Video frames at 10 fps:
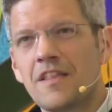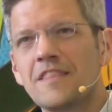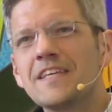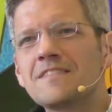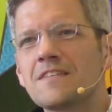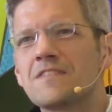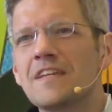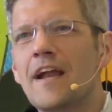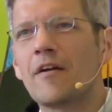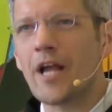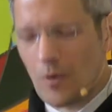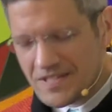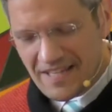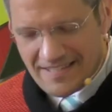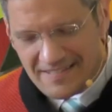This scenario
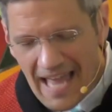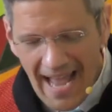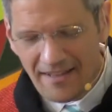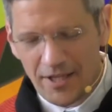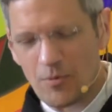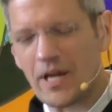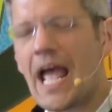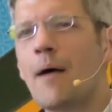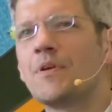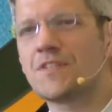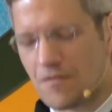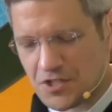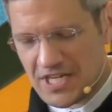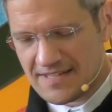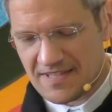is exactly what happens for
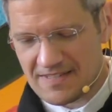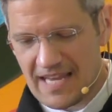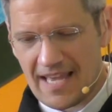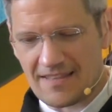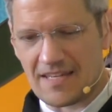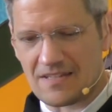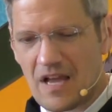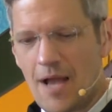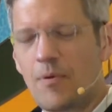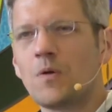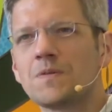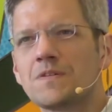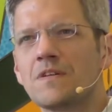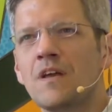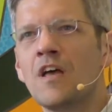Jesus and the
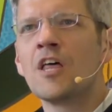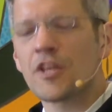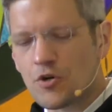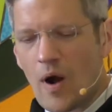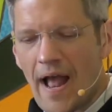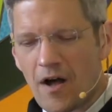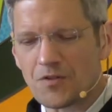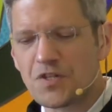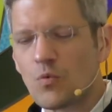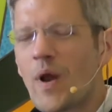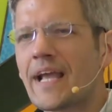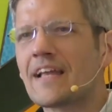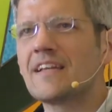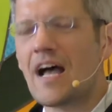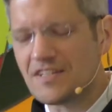disciples. The crowds
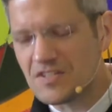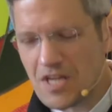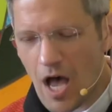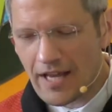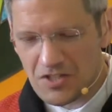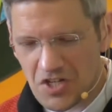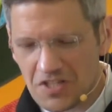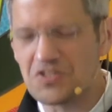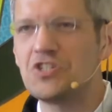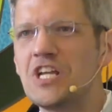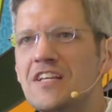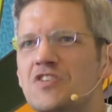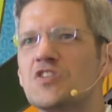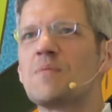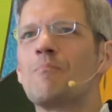recognize not just
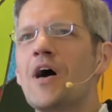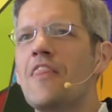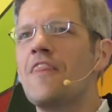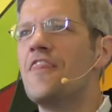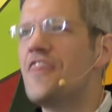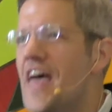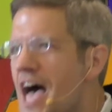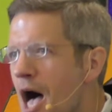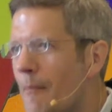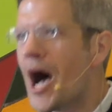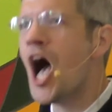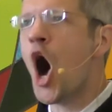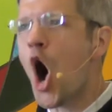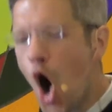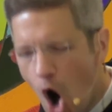Jesus, but them,
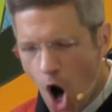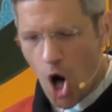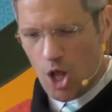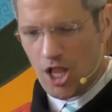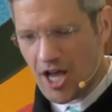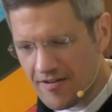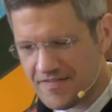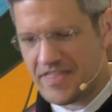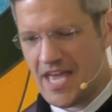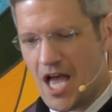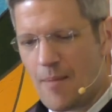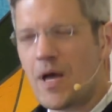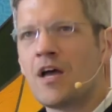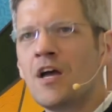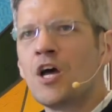all of
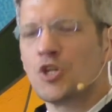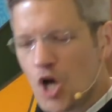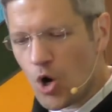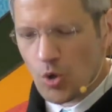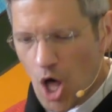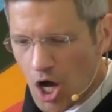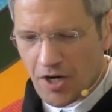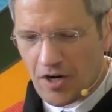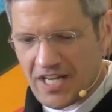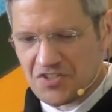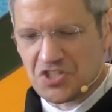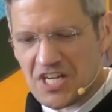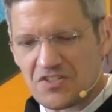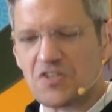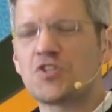them. No longer is
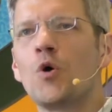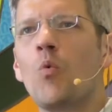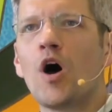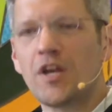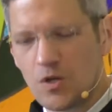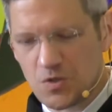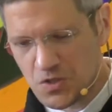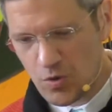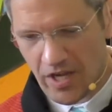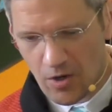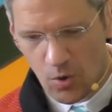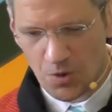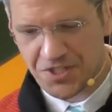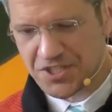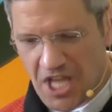Jesus the one who's doing cool
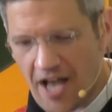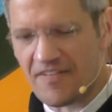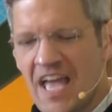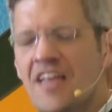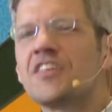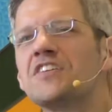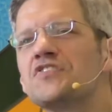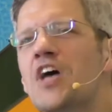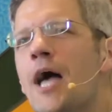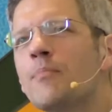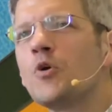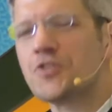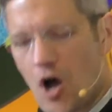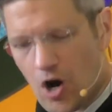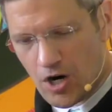stuff. The disciples
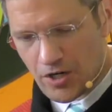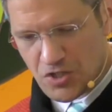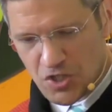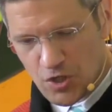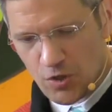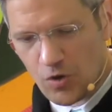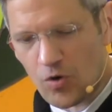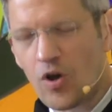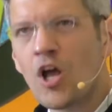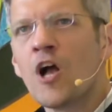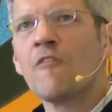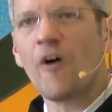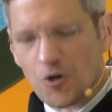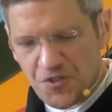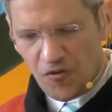are too.
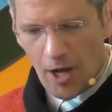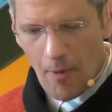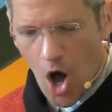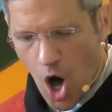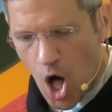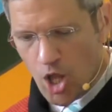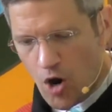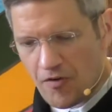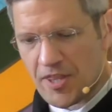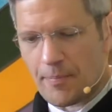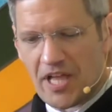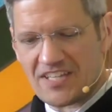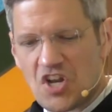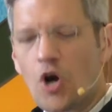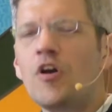Folks from all over the
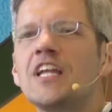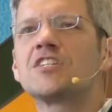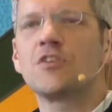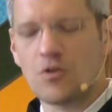place hurried